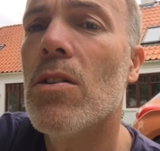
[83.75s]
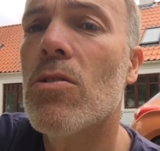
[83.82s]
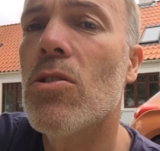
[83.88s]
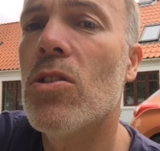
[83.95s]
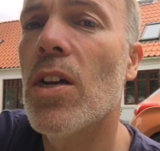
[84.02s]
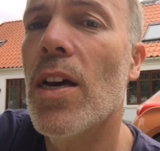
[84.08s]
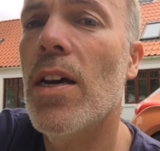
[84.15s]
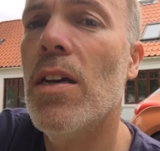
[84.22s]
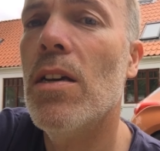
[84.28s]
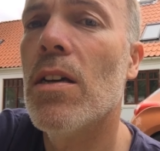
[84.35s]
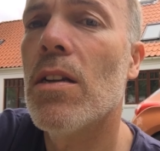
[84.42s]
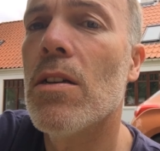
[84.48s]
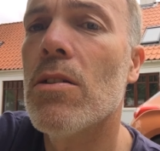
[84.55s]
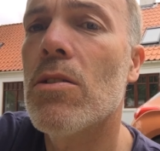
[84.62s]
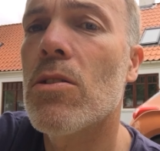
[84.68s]
Today
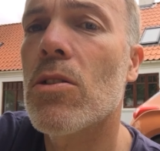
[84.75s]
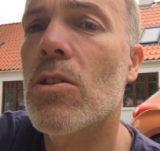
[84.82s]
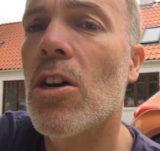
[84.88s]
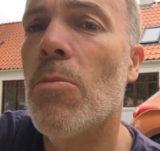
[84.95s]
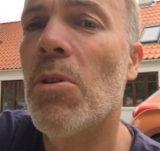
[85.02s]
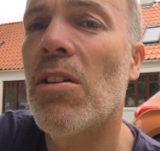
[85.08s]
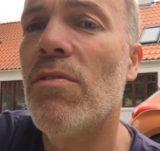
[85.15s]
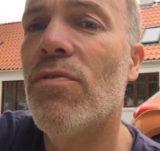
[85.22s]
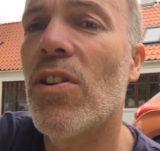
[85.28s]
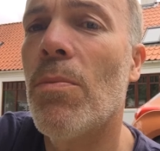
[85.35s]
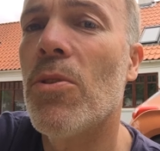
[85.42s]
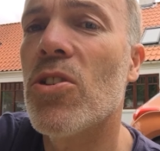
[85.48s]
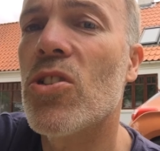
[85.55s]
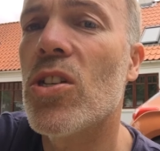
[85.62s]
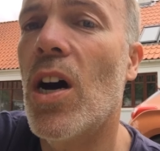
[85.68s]
it is coming from
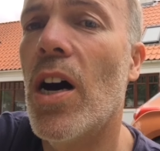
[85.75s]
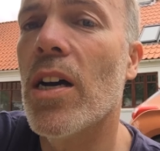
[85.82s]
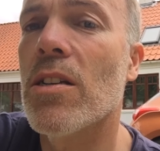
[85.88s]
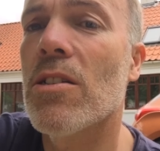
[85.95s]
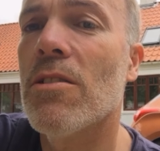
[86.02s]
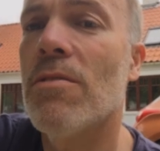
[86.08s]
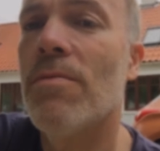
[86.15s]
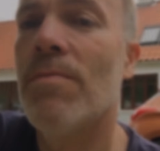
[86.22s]
the side.